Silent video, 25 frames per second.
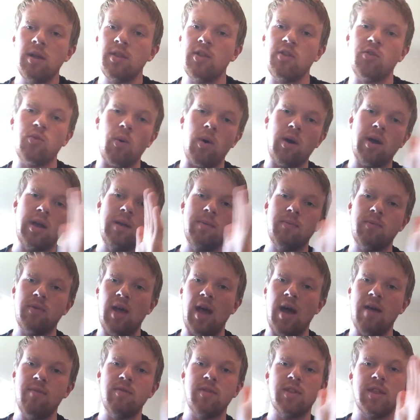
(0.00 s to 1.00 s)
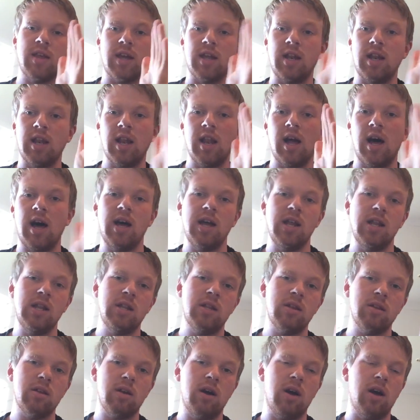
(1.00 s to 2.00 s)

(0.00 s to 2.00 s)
This is what keeps everything aligned